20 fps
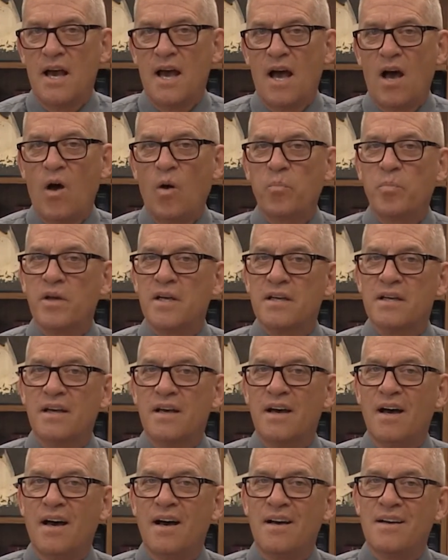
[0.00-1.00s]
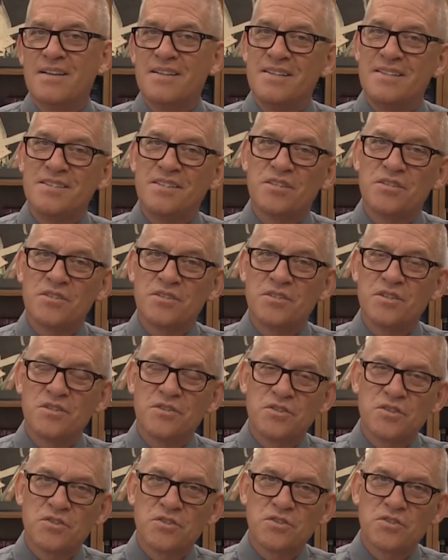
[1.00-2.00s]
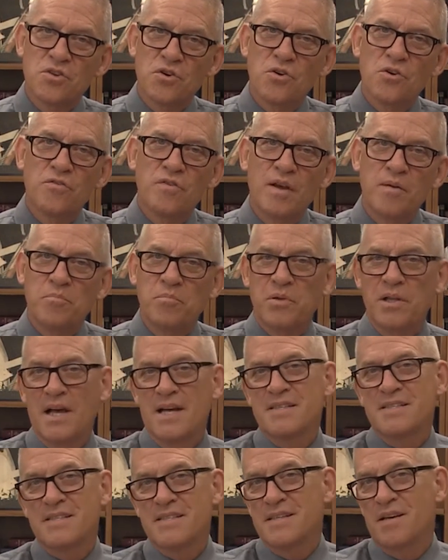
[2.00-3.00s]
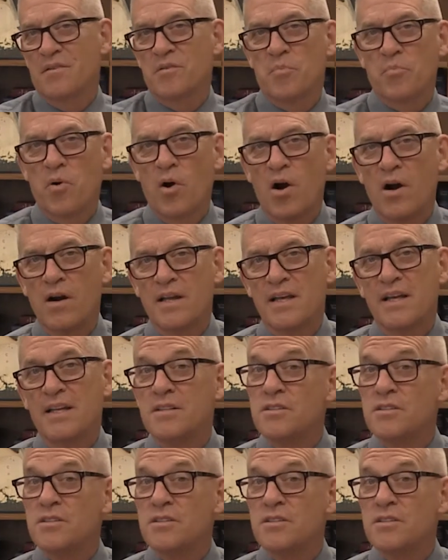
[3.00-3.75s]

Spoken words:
helping to serve and bless the other party.